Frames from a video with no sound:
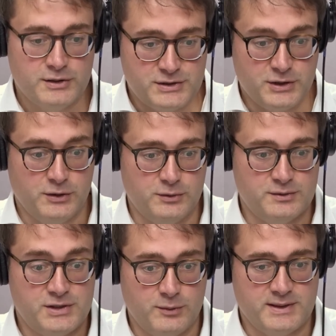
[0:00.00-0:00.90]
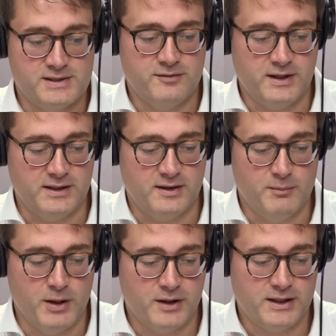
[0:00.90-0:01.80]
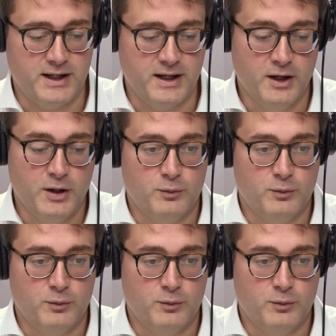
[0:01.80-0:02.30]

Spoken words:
to intervene in the market,